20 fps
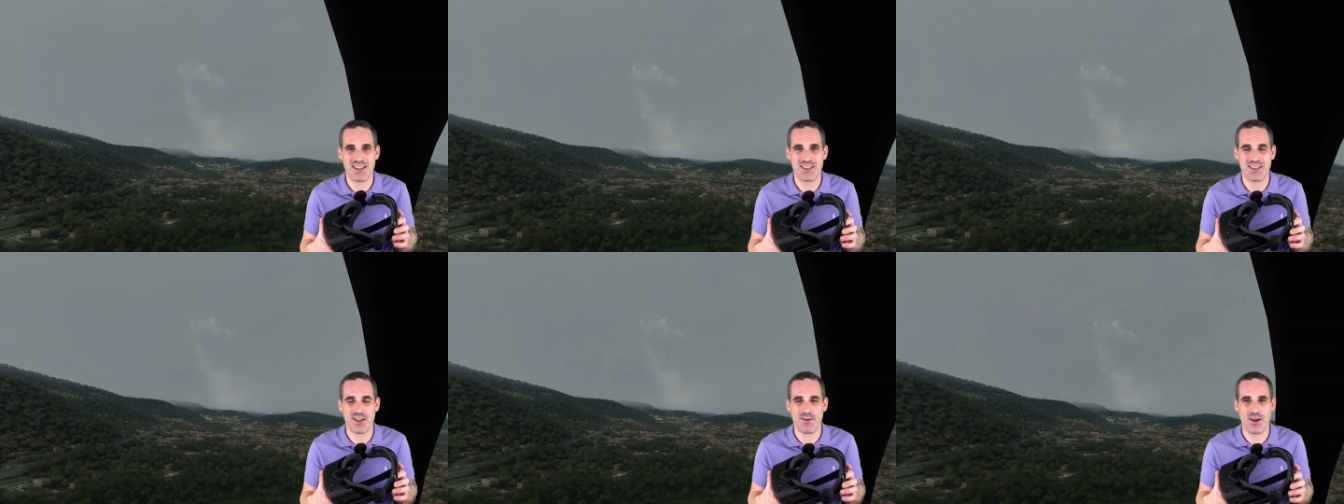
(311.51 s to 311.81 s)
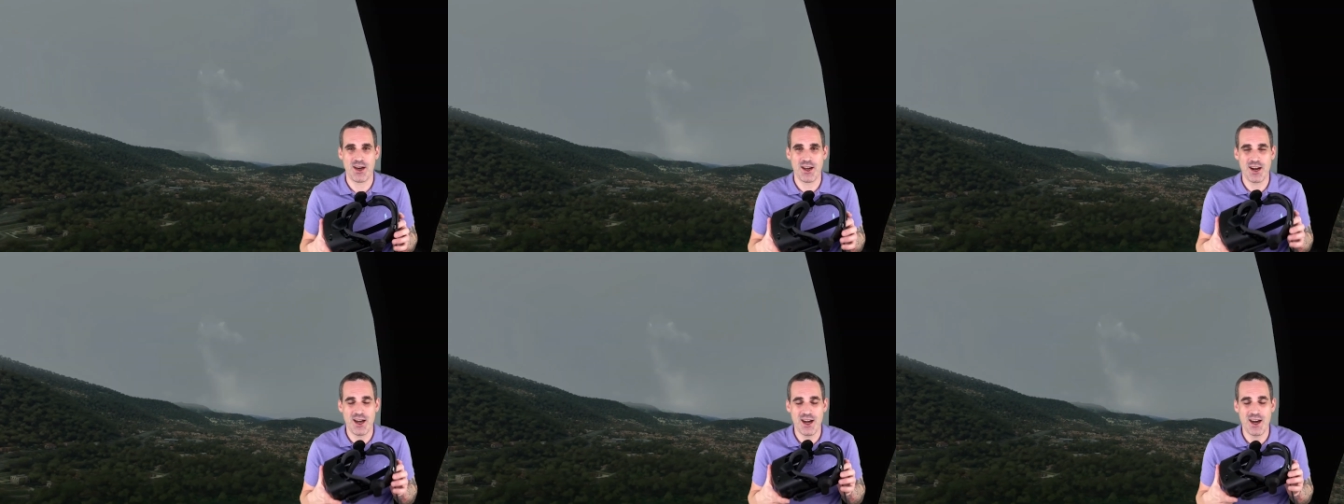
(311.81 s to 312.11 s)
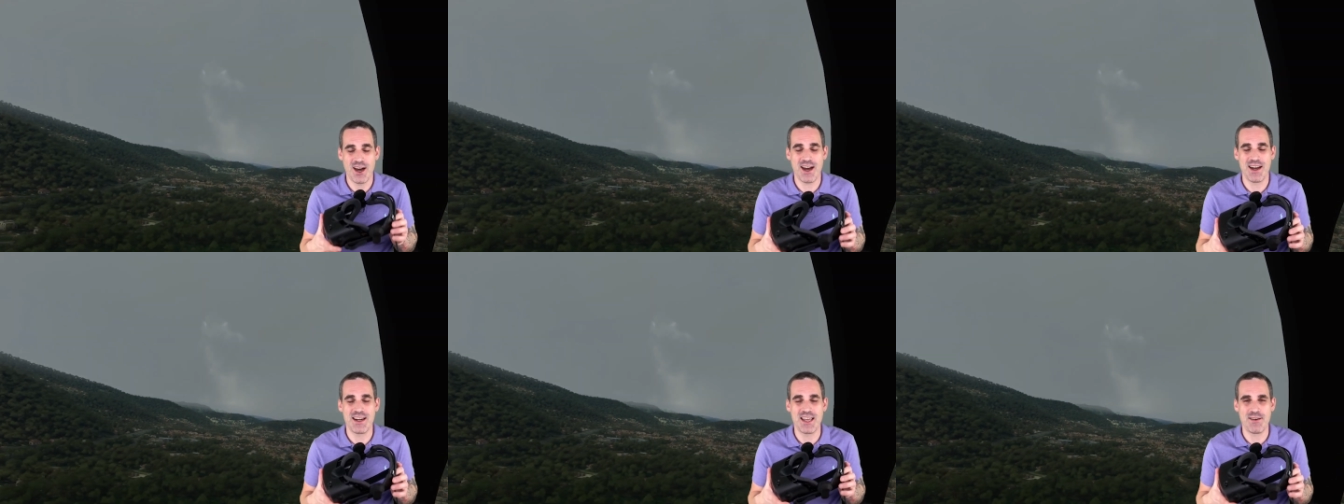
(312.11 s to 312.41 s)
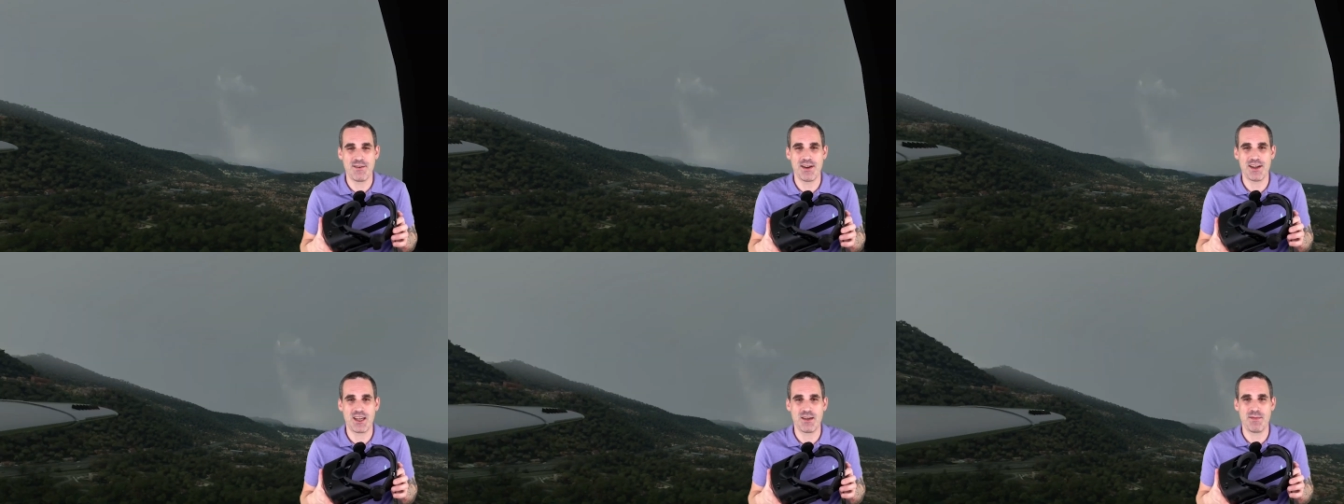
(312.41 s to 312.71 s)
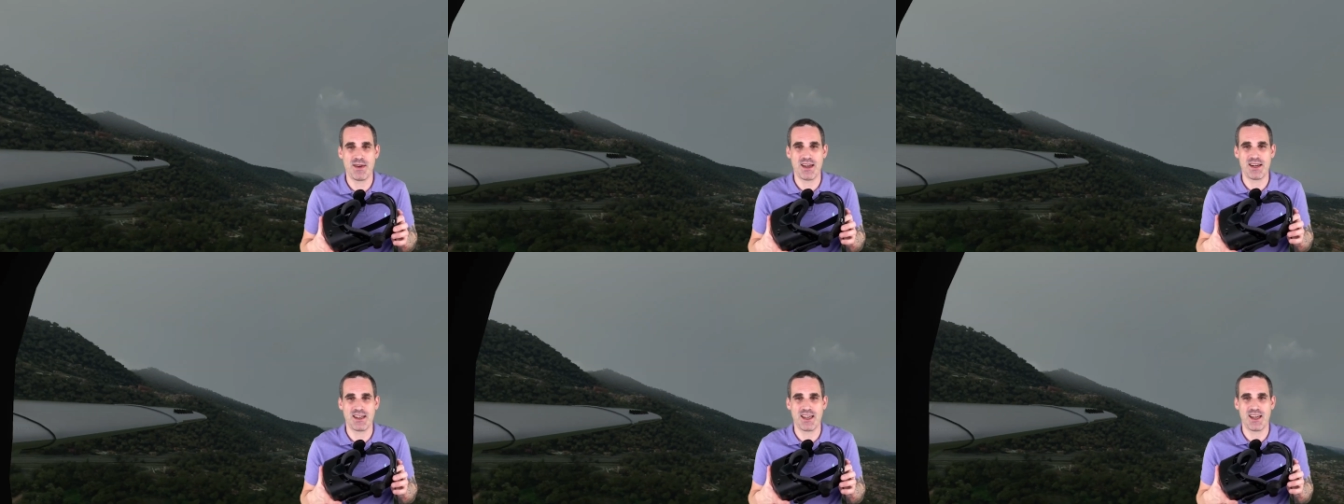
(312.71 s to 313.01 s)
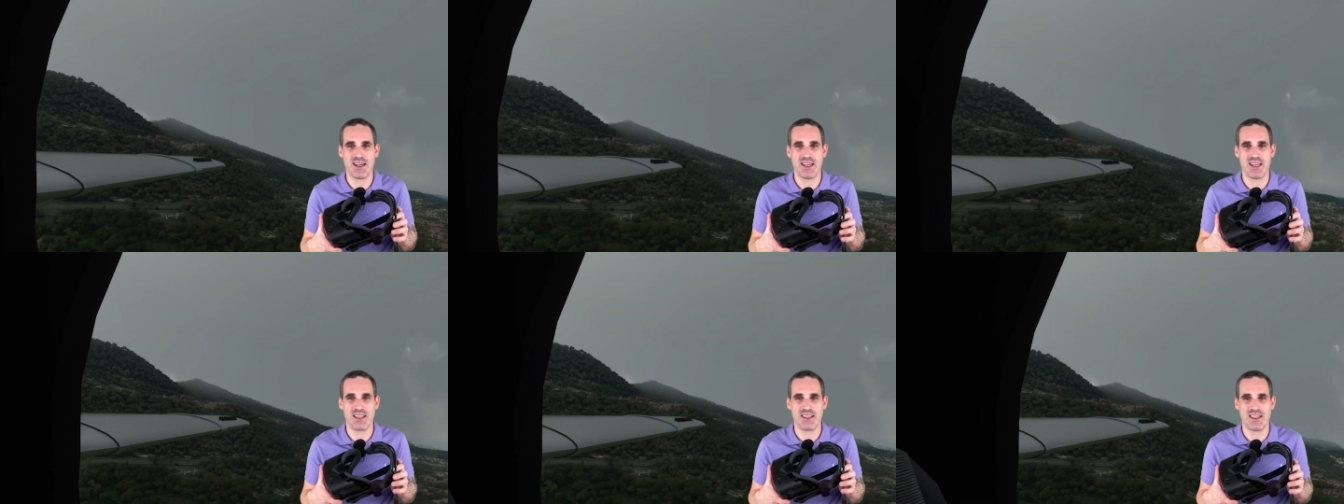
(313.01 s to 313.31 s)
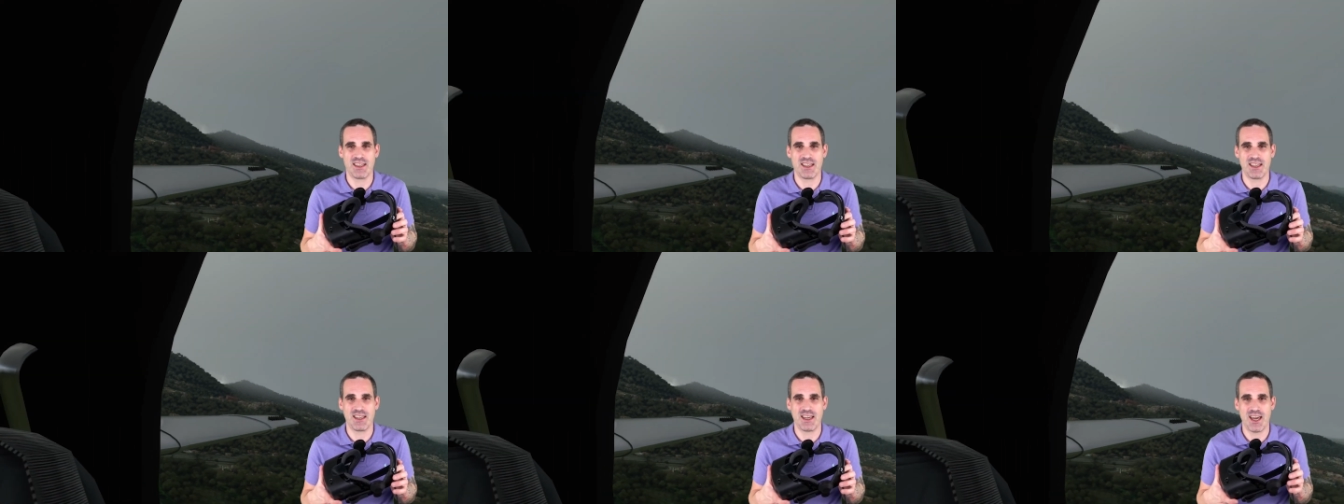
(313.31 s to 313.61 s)
So I highly recommend getting
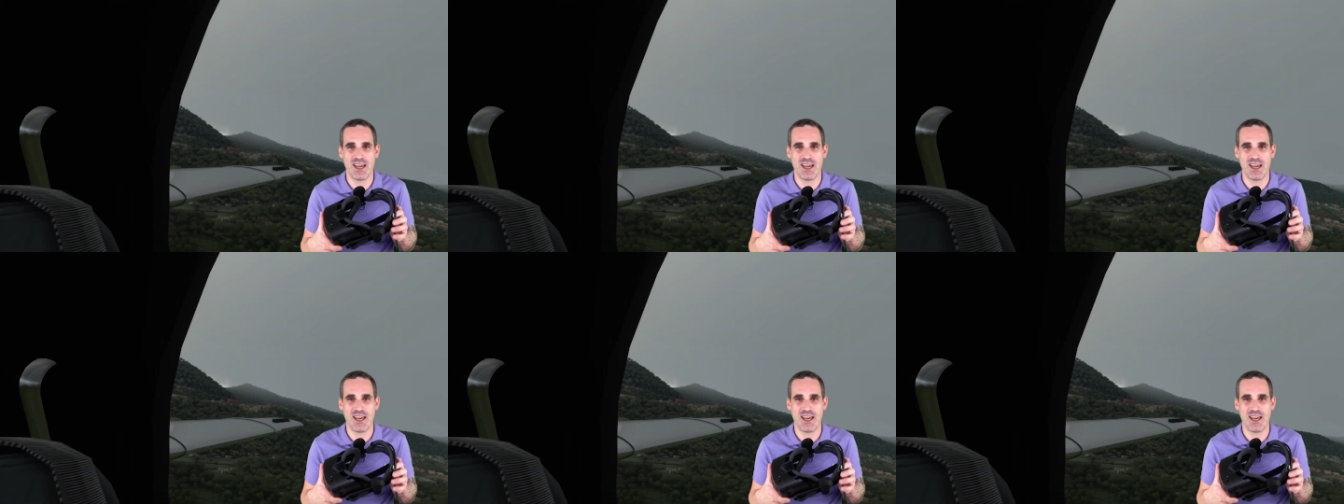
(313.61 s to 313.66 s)
the